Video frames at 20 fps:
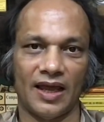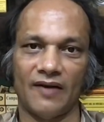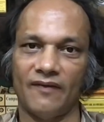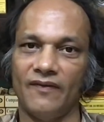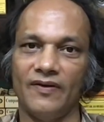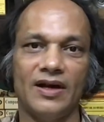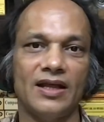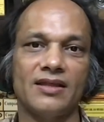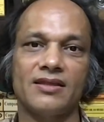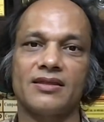
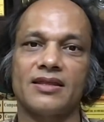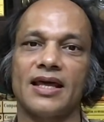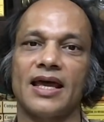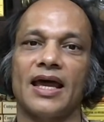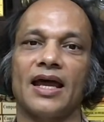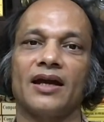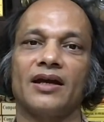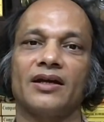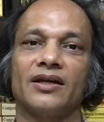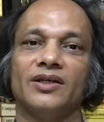Evidence
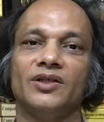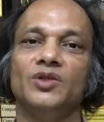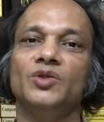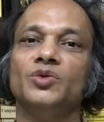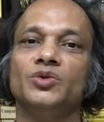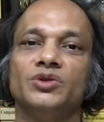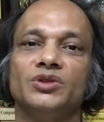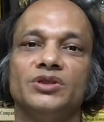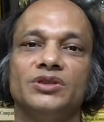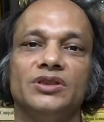Act
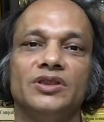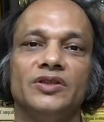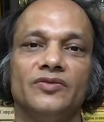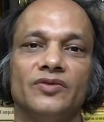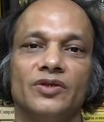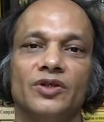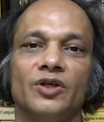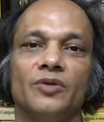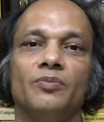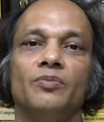uses
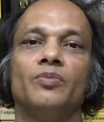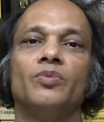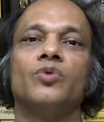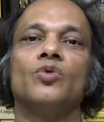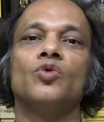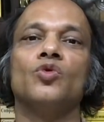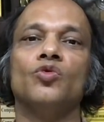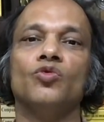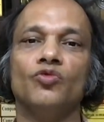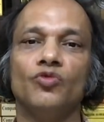the word
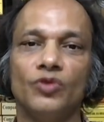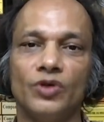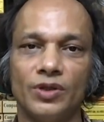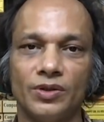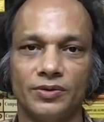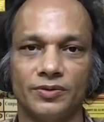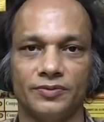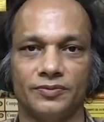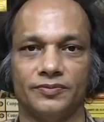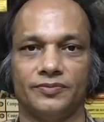
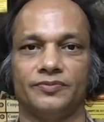proved.